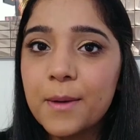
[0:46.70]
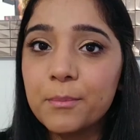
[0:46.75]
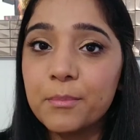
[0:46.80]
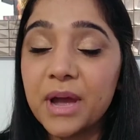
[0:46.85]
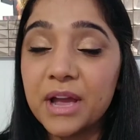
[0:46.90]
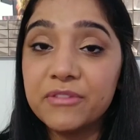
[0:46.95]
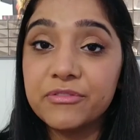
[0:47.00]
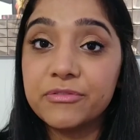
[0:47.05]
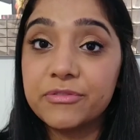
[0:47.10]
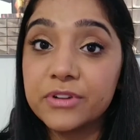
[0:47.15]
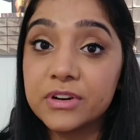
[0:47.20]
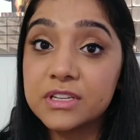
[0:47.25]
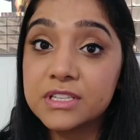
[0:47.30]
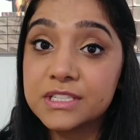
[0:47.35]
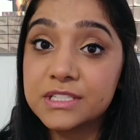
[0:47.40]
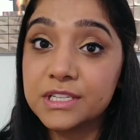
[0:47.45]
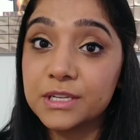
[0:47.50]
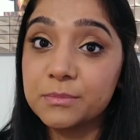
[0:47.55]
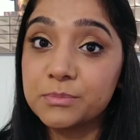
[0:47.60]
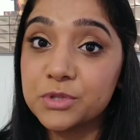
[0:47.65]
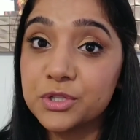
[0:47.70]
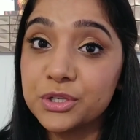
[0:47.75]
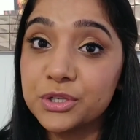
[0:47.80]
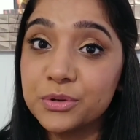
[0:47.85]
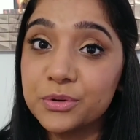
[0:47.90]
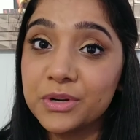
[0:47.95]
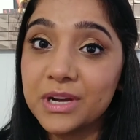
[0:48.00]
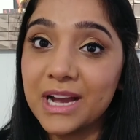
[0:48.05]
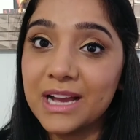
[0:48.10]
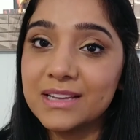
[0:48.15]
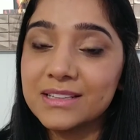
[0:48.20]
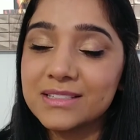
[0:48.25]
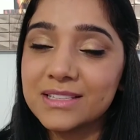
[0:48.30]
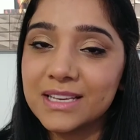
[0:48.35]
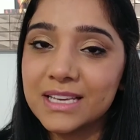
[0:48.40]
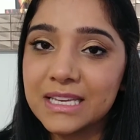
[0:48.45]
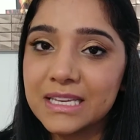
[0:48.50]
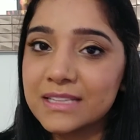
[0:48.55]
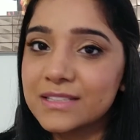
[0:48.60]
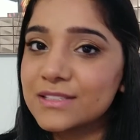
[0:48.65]
My first tip to you guys
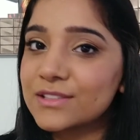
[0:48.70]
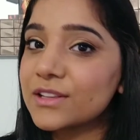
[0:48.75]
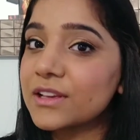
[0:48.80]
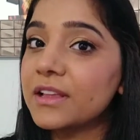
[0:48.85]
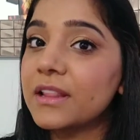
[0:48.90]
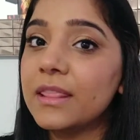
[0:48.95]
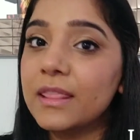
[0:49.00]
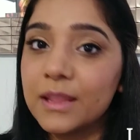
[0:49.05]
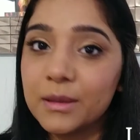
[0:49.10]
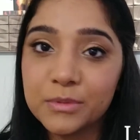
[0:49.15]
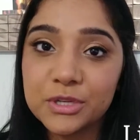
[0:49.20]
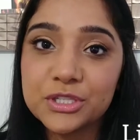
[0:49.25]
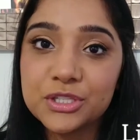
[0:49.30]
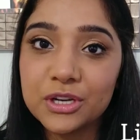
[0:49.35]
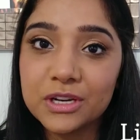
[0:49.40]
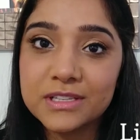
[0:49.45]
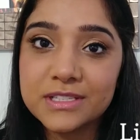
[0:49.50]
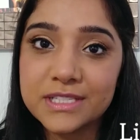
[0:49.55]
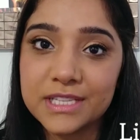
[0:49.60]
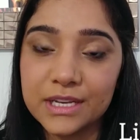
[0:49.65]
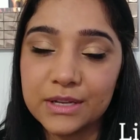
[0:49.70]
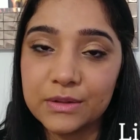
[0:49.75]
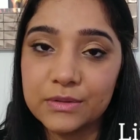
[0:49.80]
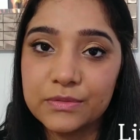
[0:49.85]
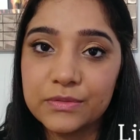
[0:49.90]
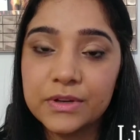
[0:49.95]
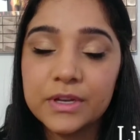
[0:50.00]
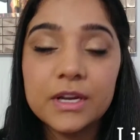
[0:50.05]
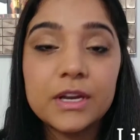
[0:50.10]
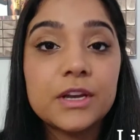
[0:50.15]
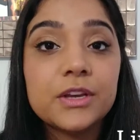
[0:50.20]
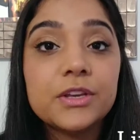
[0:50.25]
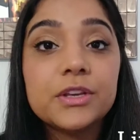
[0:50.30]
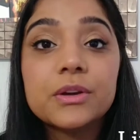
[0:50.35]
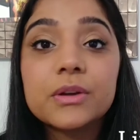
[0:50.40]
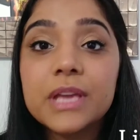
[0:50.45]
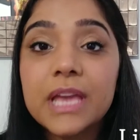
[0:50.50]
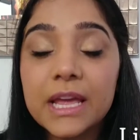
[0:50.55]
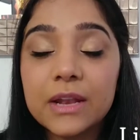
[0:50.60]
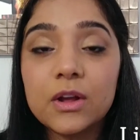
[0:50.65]
is limit yourself. You
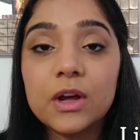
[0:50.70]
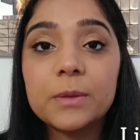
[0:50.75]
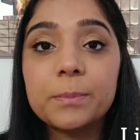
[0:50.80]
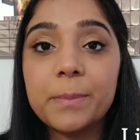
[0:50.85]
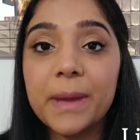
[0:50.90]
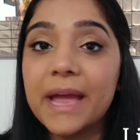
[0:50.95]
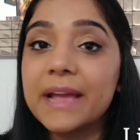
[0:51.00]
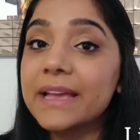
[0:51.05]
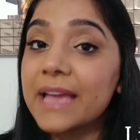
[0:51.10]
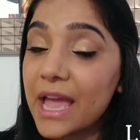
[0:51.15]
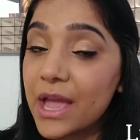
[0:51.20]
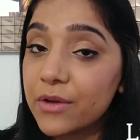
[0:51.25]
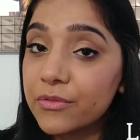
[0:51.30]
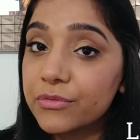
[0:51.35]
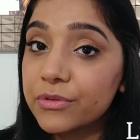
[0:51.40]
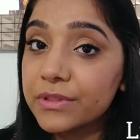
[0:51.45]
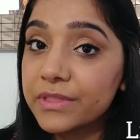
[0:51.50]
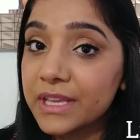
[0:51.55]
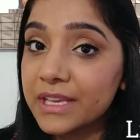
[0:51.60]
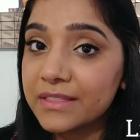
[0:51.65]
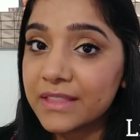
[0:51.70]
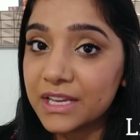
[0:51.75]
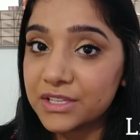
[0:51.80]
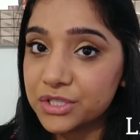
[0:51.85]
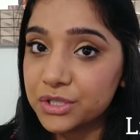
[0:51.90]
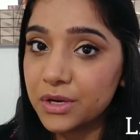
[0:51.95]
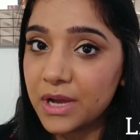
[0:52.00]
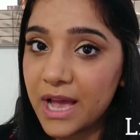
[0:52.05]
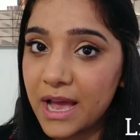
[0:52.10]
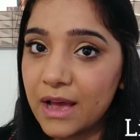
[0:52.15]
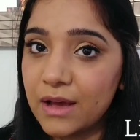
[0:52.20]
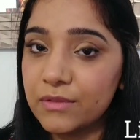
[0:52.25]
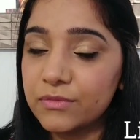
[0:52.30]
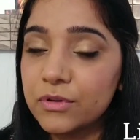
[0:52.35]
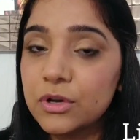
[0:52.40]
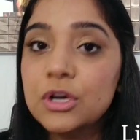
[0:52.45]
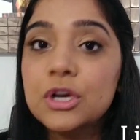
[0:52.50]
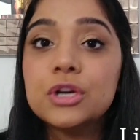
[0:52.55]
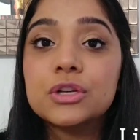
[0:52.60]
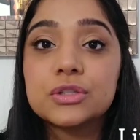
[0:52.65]
cannot pack everything that you have.
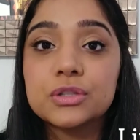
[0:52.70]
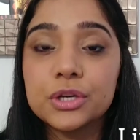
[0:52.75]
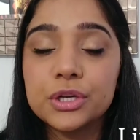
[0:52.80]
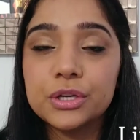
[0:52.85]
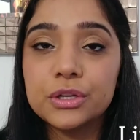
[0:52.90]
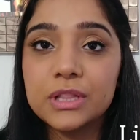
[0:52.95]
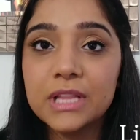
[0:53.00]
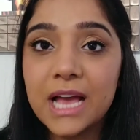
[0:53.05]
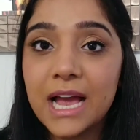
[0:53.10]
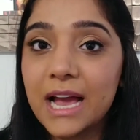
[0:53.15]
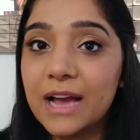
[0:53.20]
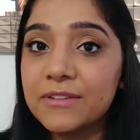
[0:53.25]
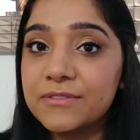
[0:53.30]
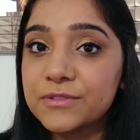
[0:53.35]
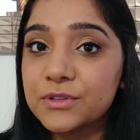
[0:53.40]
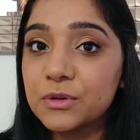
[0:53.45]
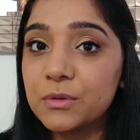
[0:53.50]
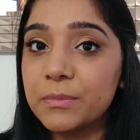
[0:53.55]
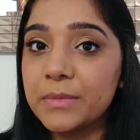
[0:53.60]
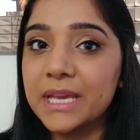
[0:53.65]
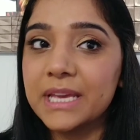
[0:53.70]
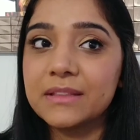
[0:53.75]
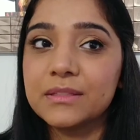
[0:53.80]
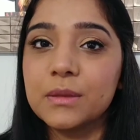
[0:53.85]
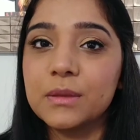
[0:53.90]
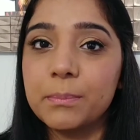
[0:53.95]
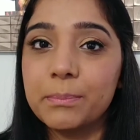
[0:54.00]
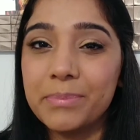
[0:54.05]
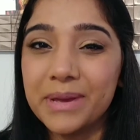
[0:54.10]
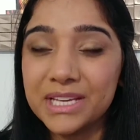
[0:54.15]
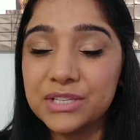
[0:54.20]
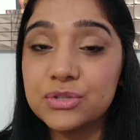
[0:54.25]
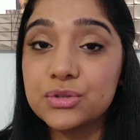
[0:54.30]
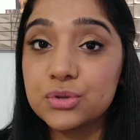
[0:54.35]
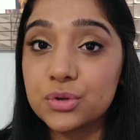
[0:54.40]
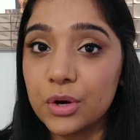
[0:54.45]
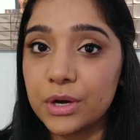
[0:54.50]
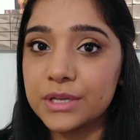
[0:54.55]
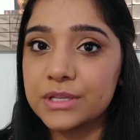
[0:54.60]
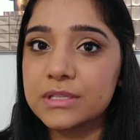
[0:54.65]
So you'll have to make the best
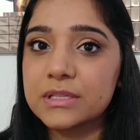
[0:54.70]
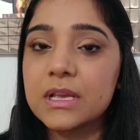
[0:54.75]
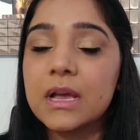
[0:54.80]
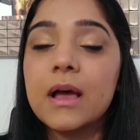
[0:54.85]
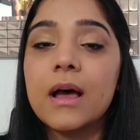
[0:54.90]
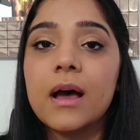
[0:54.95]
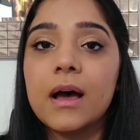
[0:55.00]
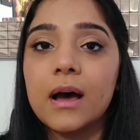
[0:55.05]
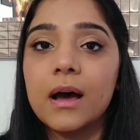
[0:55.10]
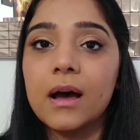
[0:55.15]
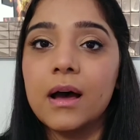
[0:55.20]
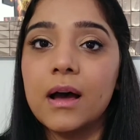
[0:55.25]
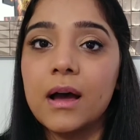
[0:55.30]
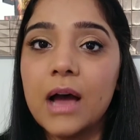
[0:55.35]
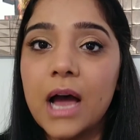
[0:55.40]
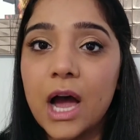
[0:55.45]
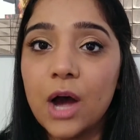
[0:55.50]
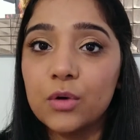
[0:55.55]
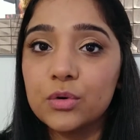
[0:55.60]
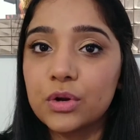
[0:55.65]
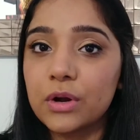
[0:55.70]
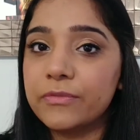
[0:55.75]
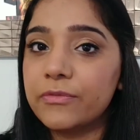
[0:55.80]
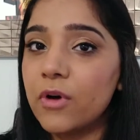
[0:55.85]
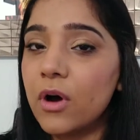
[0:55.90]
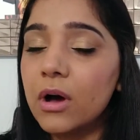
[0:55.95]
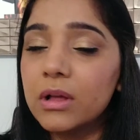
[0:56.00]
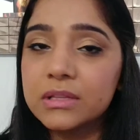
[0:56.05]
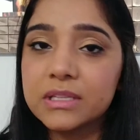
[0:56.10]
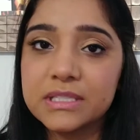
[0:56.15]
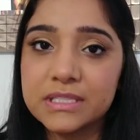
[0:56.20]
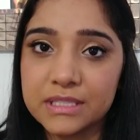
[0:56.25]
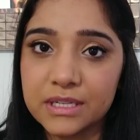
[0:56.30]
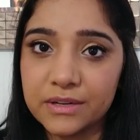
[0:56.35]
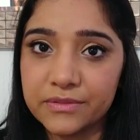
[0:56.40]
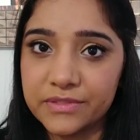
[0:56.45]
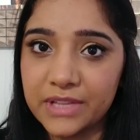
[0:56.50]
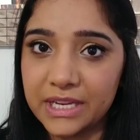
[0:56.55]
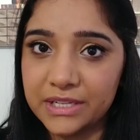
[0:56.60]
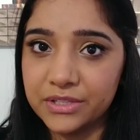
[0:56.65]
choice out of all the
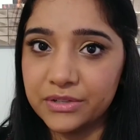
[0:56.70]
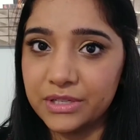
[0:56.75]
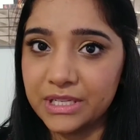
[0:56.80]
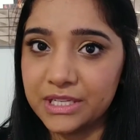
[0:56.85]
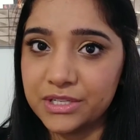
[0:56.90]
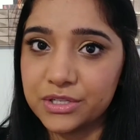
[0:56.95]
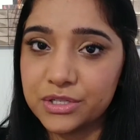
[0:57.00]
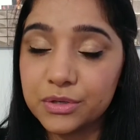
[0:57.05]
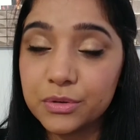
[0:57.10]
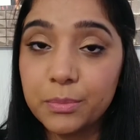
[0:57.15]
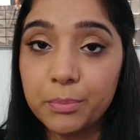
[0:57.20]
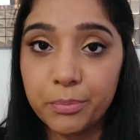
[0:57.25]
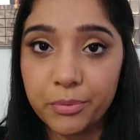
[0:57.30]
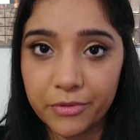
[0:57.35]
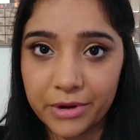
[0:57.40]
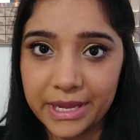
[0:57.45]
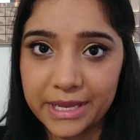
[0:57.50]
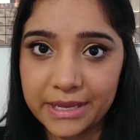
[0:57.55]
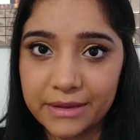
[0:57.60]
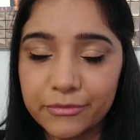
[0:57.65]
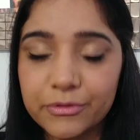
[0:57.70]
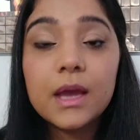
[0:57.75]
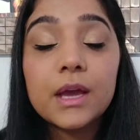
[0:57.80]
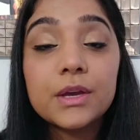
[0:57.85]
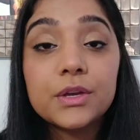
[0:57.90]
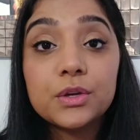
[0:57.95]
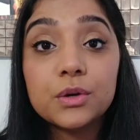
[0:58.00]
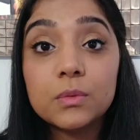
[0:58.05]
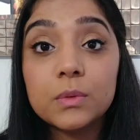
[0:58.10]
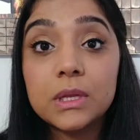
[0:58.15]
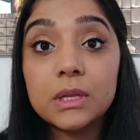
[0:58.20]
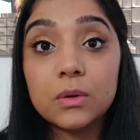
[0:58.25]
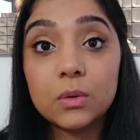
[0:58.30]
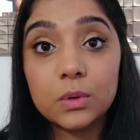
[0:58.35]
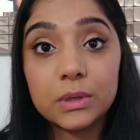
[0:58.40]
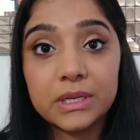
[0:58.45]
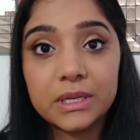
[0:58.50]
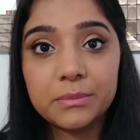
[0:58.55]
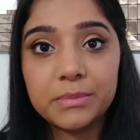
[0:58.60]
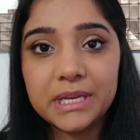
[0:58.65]
stuff that you need to bring. You will
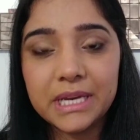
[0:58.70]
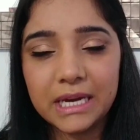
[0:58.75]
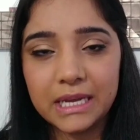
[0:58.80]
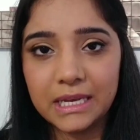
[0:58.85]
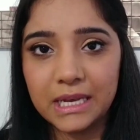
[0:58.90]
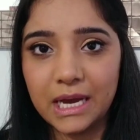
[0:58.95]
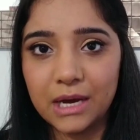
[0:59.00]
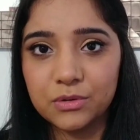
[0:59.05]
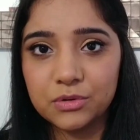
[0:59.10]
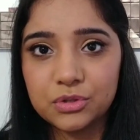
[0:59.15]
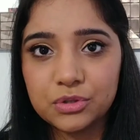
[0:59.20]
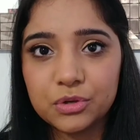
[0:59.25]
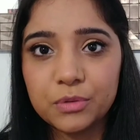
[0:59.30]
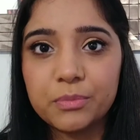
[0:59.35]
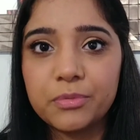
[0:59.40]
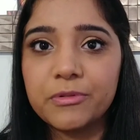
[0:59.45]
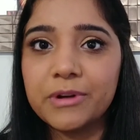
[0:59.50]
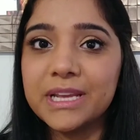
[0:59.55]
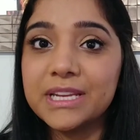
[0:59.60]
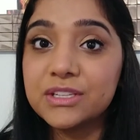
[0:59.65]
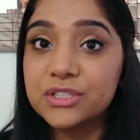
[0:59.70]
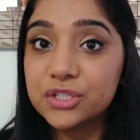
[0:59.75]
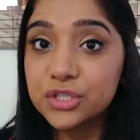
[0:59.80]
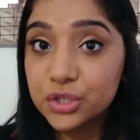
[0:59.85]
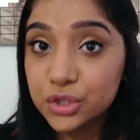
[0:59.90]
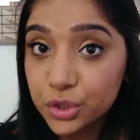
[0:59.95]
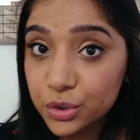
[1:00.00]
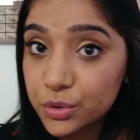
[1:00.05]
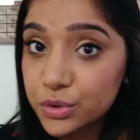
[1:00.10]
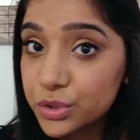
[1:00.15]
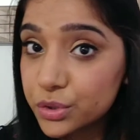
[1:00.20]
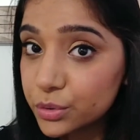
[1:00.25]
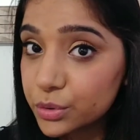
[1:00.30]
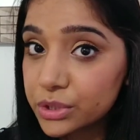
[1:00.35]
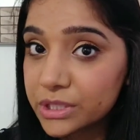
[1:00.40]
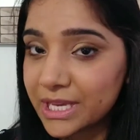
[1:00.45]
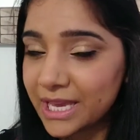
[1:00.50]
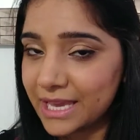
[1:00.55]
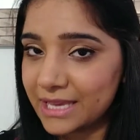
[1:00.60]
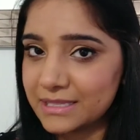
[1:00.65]
only be allowed to bring 2
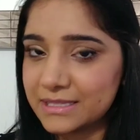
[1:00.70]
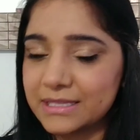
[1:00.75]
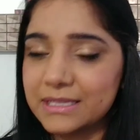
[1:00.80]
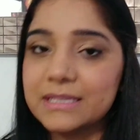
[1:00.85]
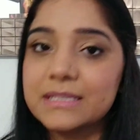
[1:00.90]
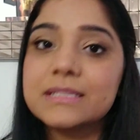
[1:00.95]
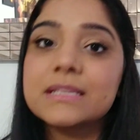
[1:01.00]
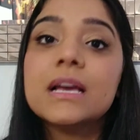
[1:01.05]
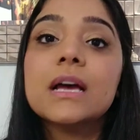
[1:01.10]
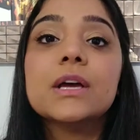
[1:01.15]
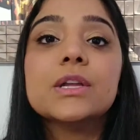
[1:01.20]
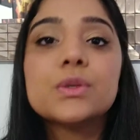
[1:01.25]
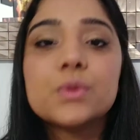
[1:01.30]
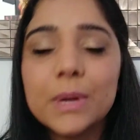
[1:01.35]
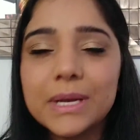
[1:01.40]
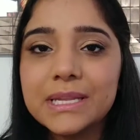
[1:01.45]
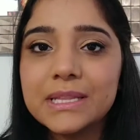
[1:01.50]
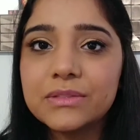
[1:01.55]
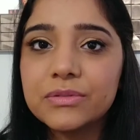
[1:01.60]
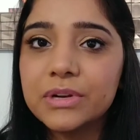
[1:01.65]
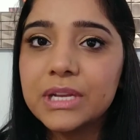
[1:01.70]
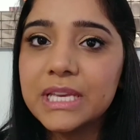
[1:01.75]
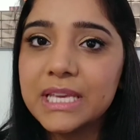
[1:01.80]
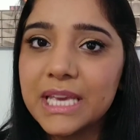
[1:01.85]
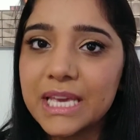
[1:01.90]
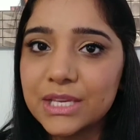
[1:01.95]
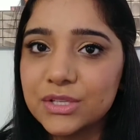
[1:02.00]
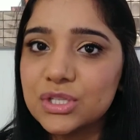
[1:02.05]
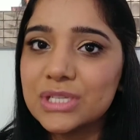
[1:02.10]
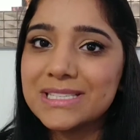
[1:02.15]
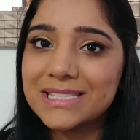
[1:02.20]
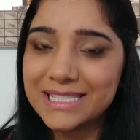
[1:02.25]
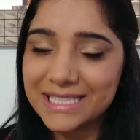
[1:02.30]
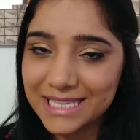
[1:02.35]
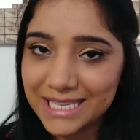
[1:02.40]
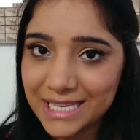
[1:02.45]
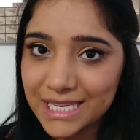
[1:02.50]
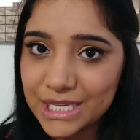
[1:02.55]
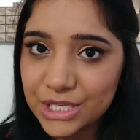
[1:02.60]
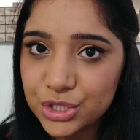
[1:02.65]
suitcases, 23 kgs
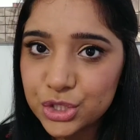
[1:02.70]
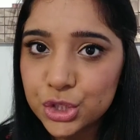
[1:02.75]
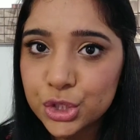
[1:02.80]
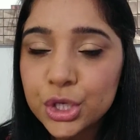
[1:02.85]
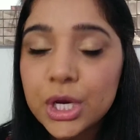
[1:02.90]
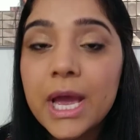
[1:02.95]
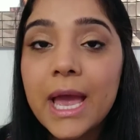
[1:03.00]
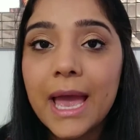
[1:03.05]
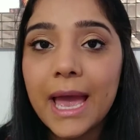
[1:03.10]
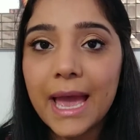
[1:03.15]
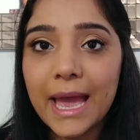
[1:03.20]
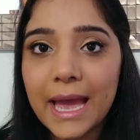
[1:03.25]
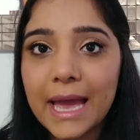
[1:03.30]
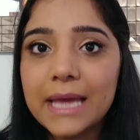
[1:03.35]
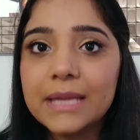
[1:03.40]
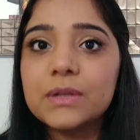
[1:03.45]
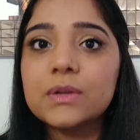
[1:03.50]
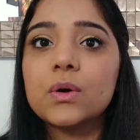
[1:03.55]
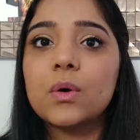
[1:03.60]
each, and